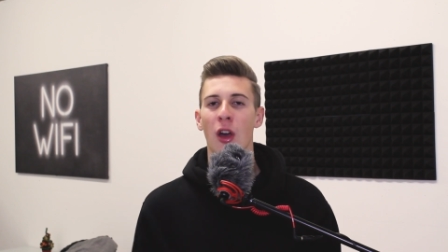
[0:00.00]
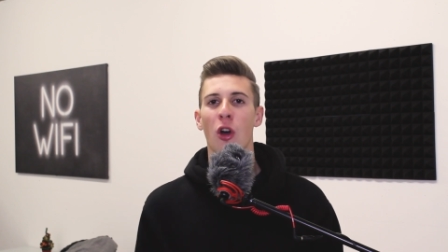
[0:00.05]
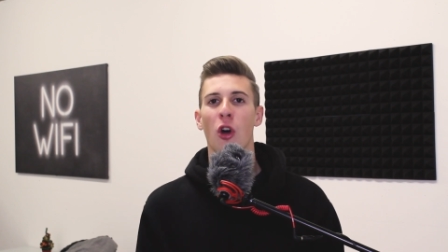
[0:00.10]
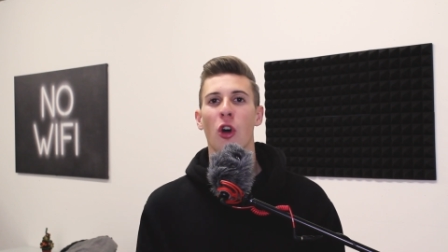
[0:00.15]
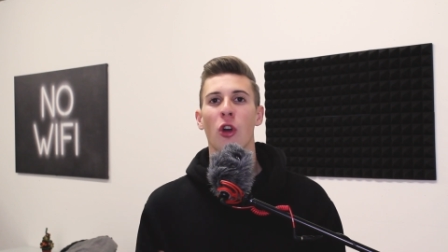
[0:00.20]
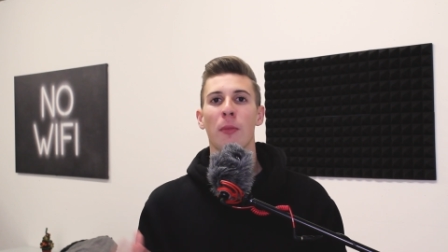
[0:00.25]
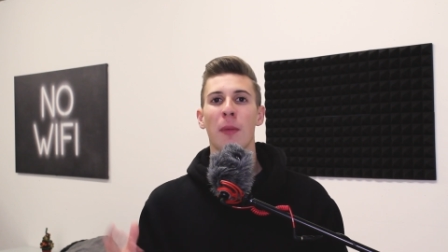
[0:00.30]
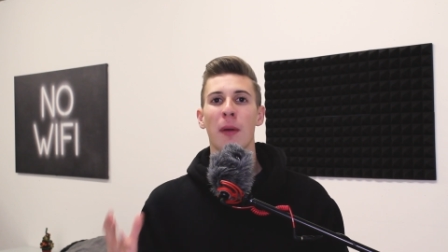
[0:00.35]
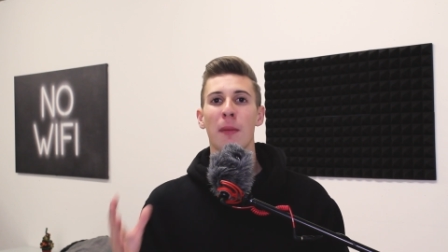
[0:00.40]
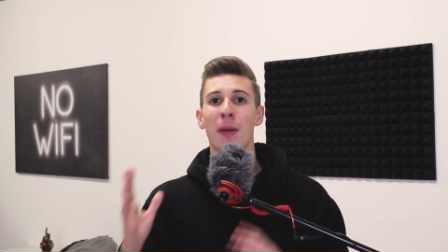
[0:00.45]

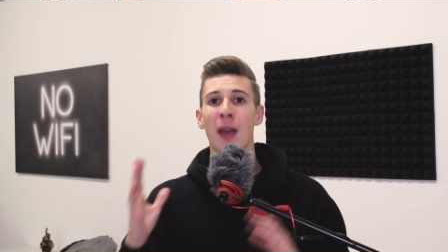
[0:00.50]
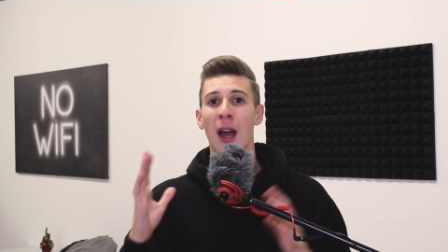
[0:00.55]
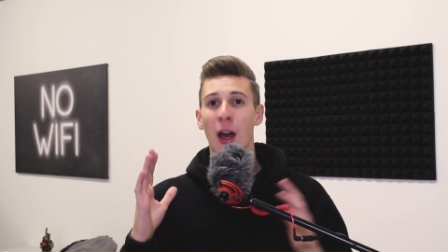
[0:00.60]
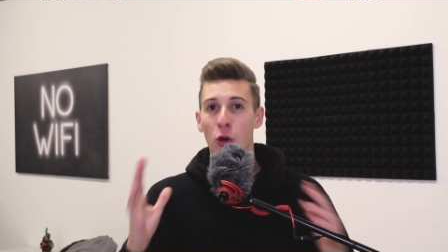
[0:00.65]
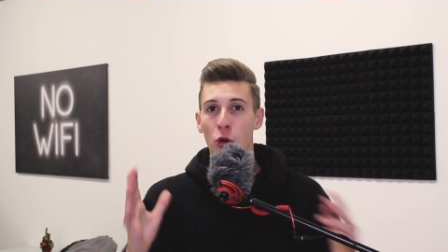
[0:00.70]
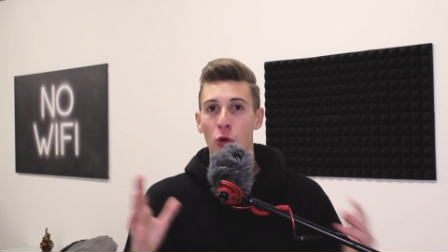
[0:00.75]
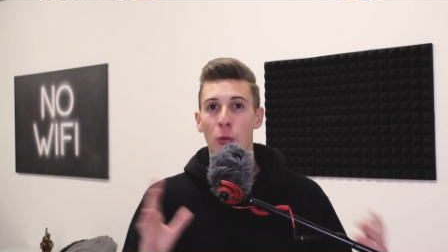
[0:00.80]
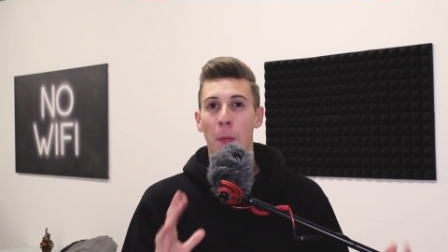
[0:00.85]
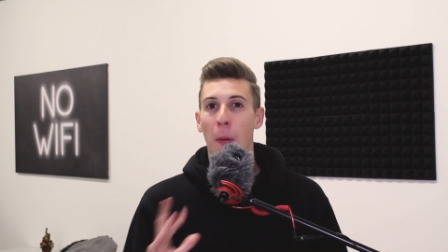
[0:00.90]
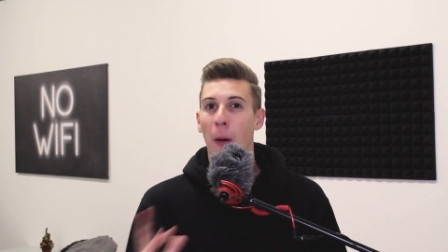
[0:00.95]
or maybe a
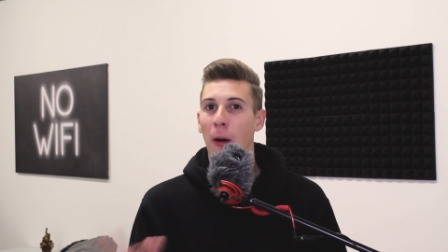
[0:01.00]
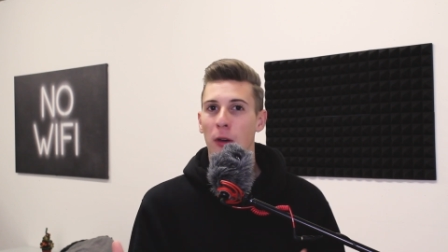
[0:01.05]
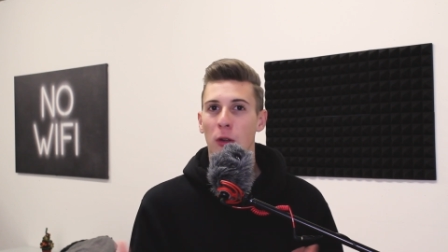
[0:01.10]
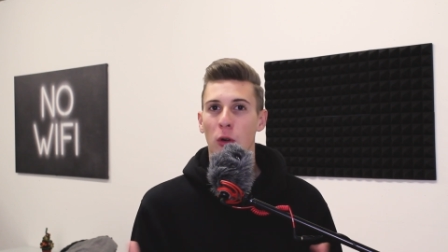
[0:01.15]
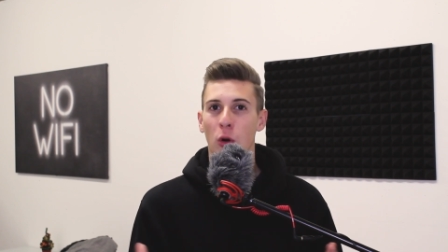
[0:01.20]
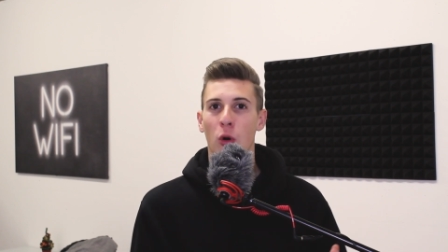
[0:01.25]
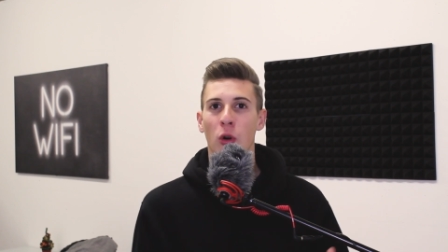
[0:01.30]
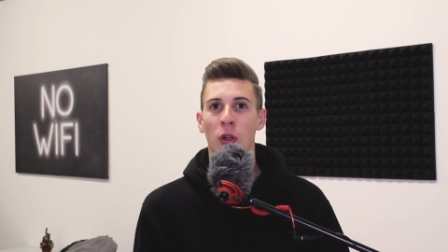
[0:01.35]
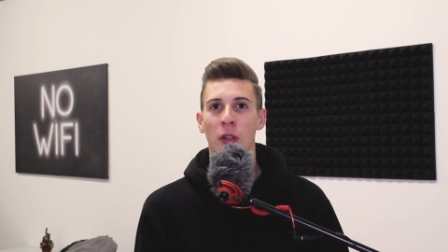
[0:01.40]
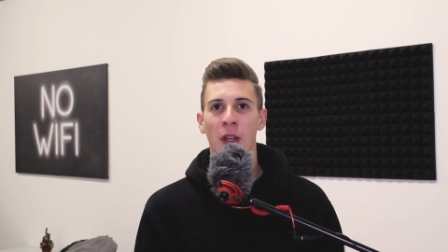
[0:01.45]
coupon
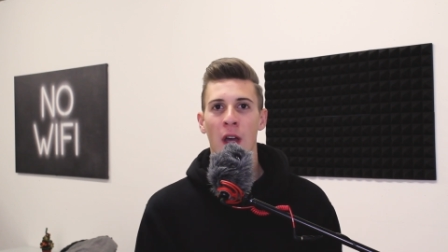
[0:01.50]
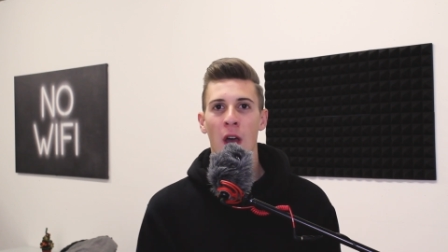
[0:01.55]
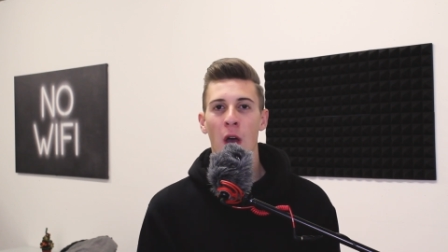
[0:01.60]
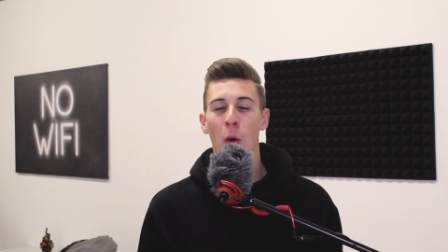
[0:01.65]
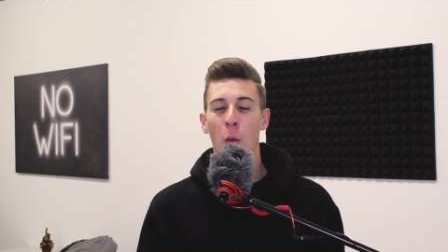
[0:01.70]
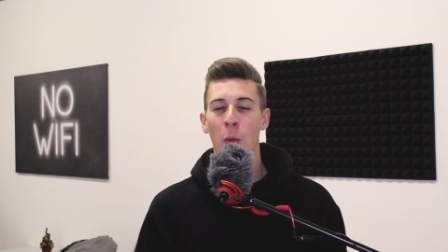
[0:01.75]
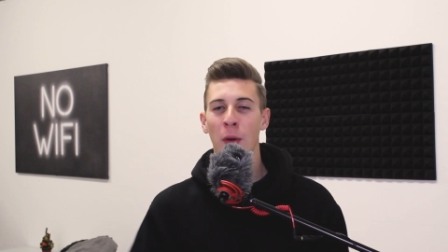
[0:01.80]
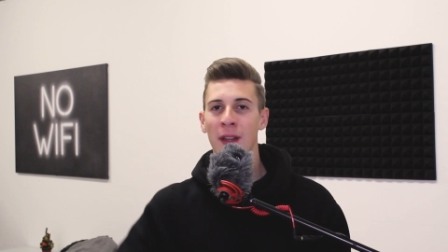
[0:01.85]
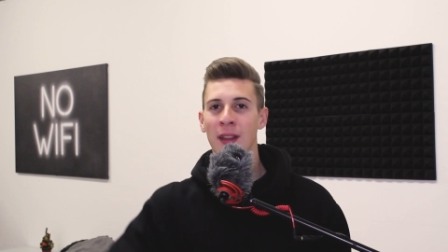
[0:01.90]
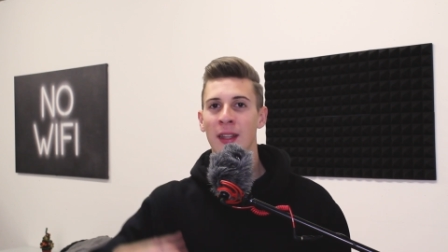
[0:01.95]
code
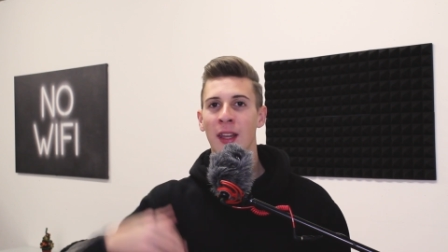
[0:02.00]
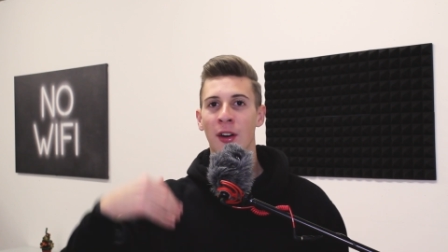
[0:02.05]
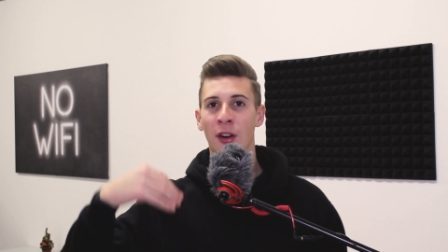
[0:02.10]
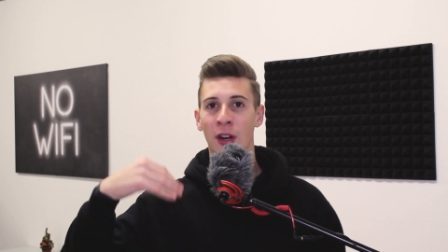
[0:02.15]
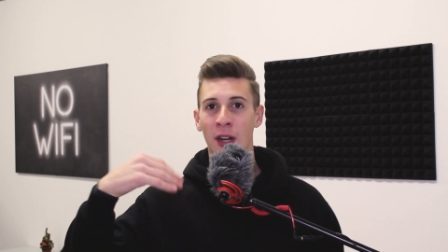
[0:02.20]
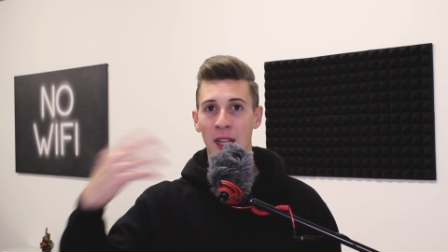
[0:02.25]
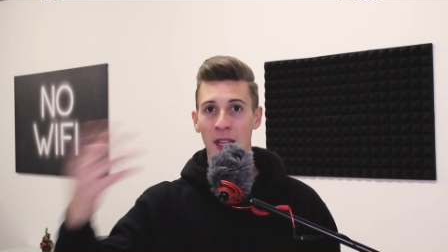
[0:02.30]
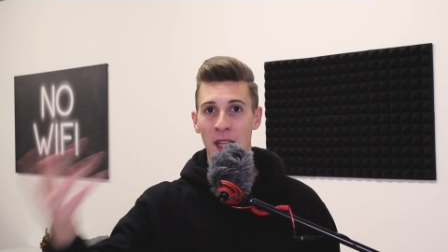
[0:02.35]
with their